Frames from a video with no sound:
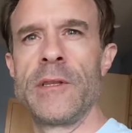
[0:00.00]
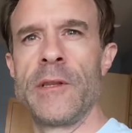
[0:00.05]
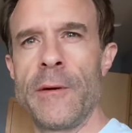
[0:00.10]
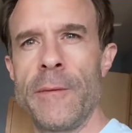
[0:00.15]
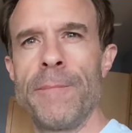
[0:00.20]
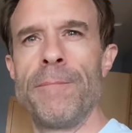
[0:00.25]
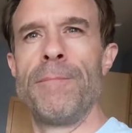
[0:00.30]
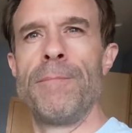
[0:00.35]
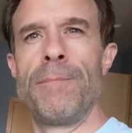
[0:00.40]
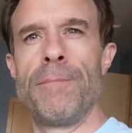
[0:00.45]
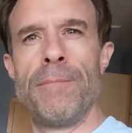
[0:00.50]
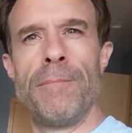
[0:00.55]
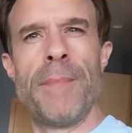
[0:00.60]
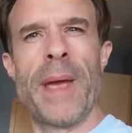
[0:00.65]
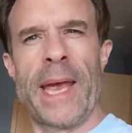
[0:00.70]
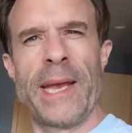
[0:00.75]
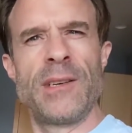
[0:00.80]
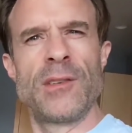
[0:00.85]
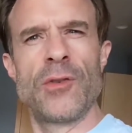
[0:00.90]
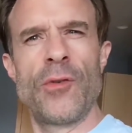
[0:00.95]
the
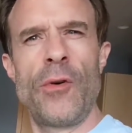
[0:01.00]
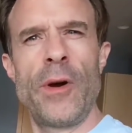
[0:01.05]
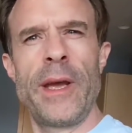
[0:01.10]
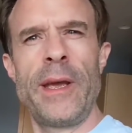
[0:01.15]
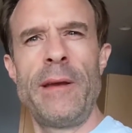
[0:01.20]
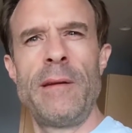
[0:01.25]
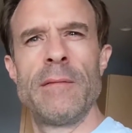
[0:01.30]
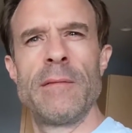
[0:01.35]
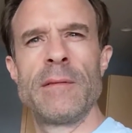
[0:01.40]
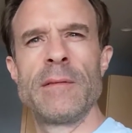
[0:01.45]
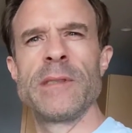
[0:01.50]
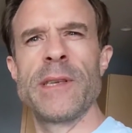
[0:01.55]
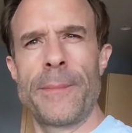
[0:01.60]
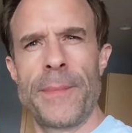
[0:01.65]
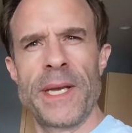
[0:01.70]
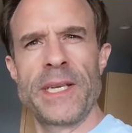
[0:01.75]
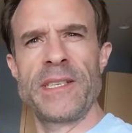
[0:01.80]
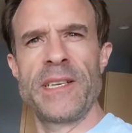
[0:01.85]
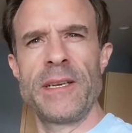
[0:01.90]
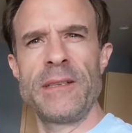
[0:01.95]
main toy. Does
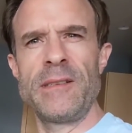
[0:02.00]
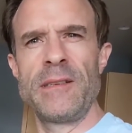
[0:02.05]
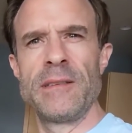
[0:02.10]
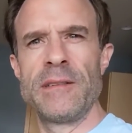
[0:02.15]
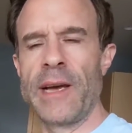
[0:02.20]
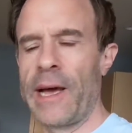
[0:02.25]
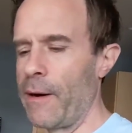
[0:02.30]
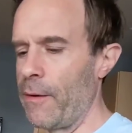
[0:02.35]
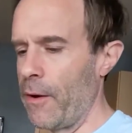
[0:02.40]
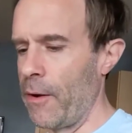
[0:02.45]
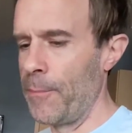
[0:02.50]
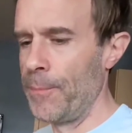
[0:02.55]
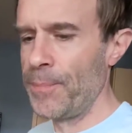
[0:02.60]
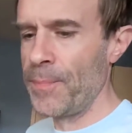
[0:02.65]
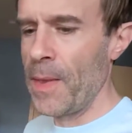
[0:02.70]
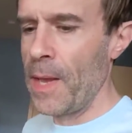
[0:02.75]
that make sense? I don't know.